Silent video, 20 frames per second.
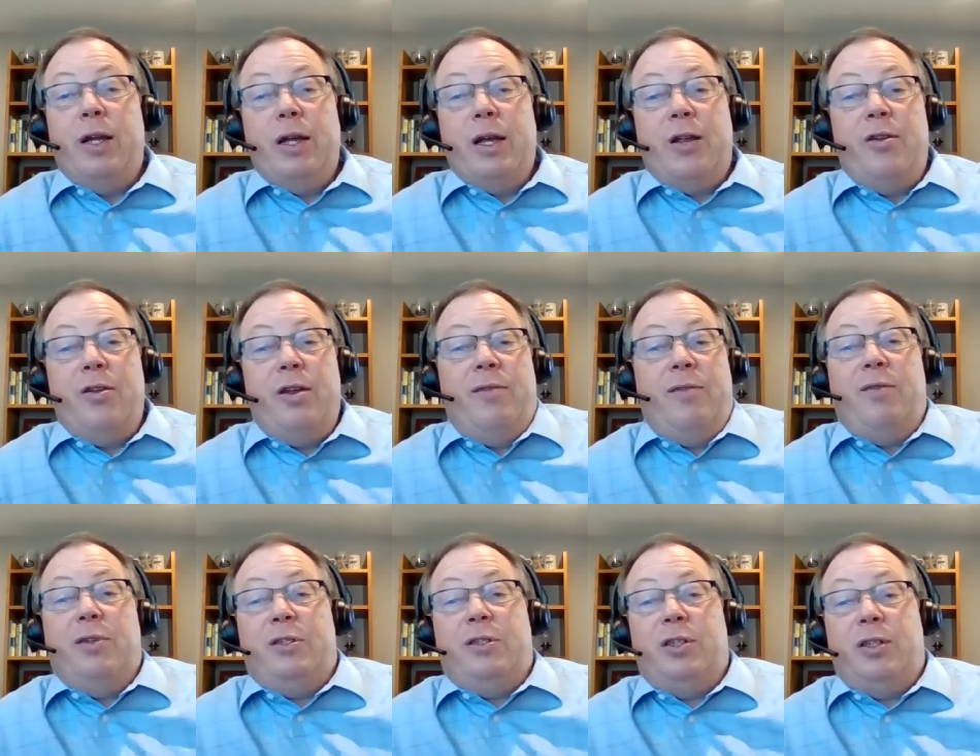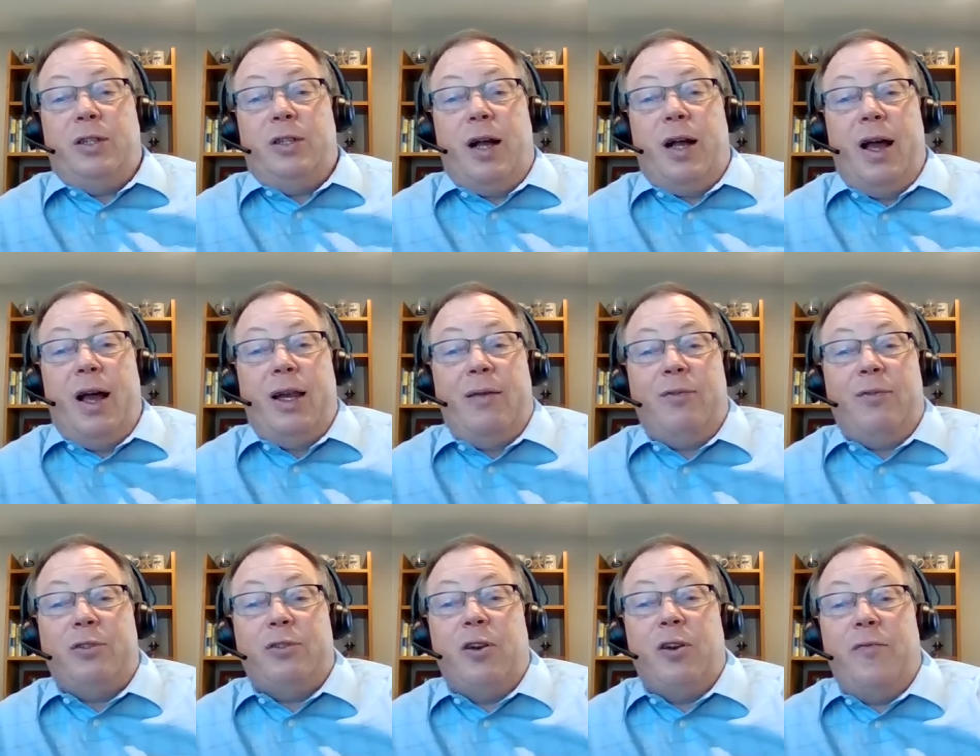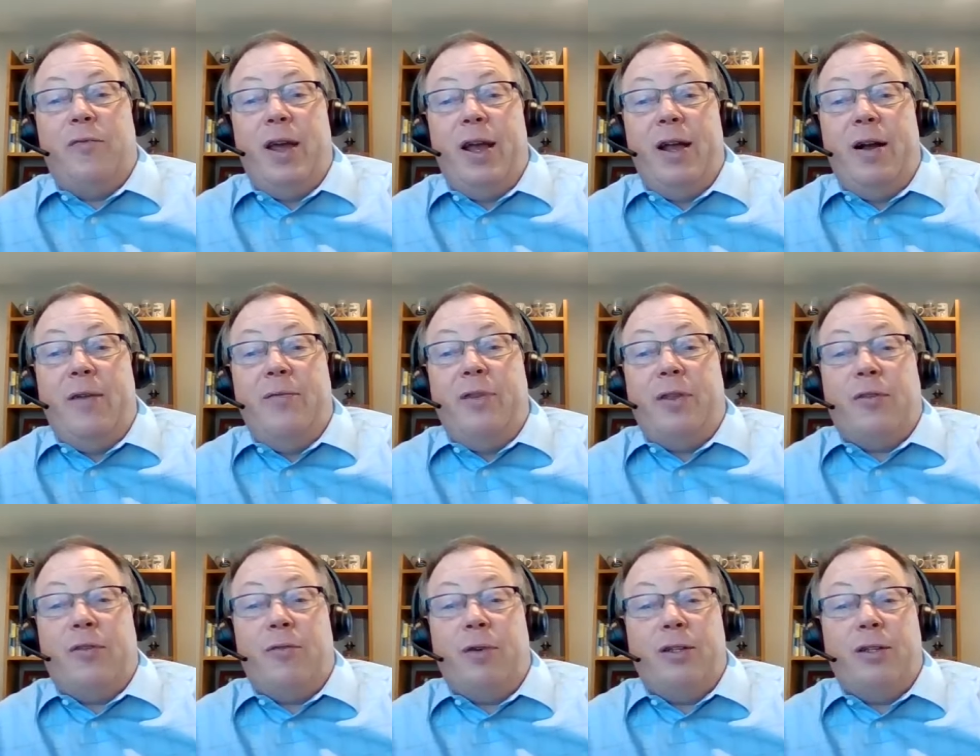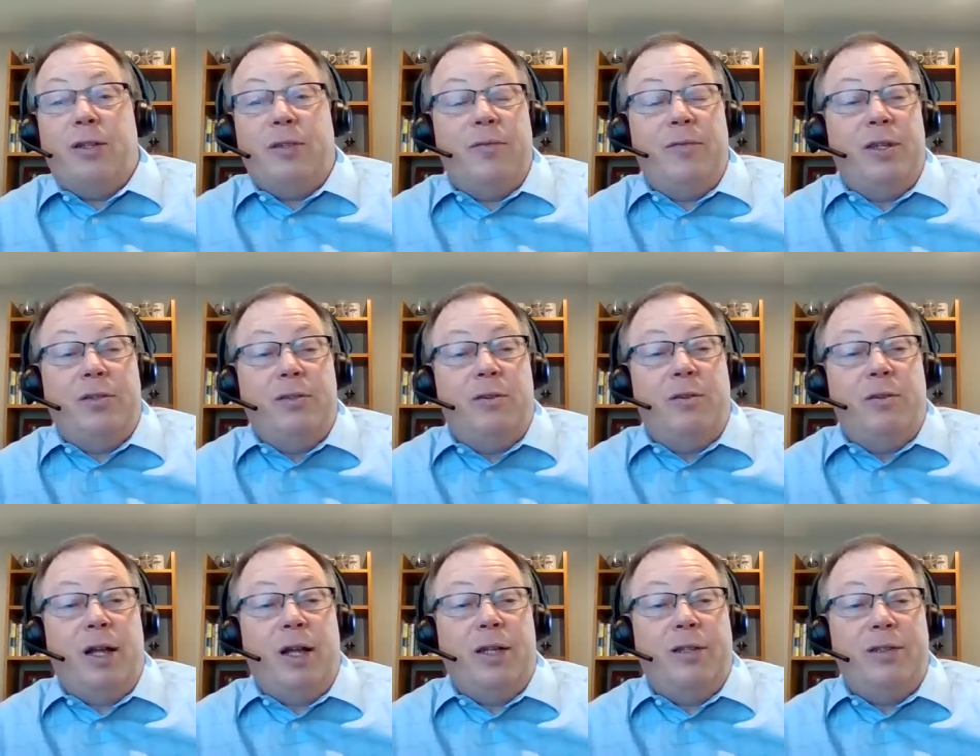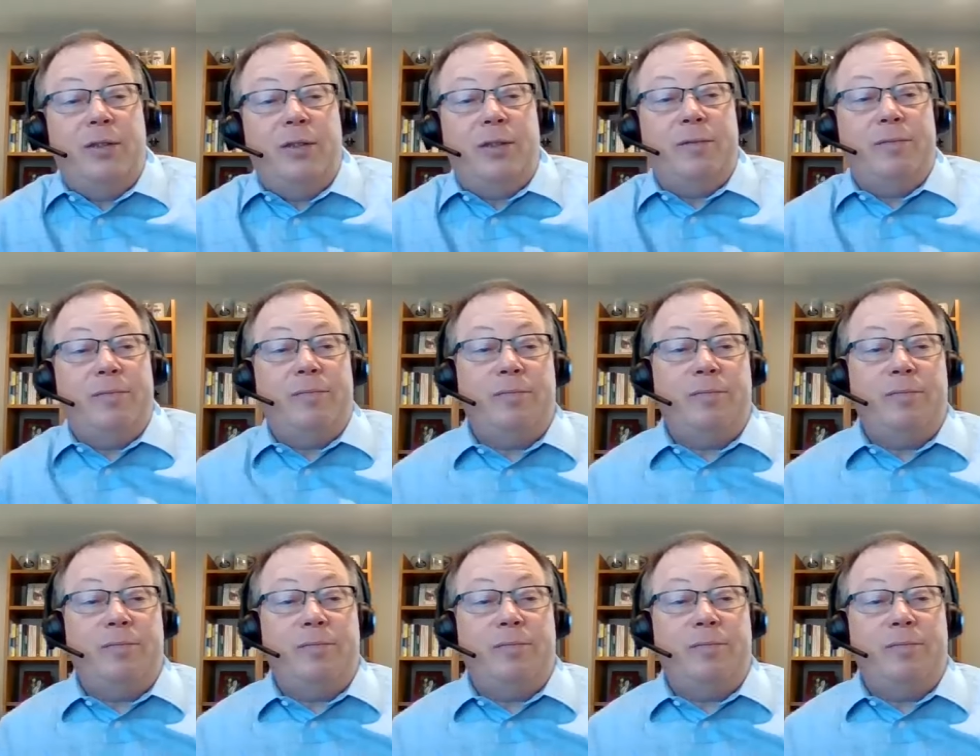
Can you give us just a high-level survey of the thrust of these new clauses?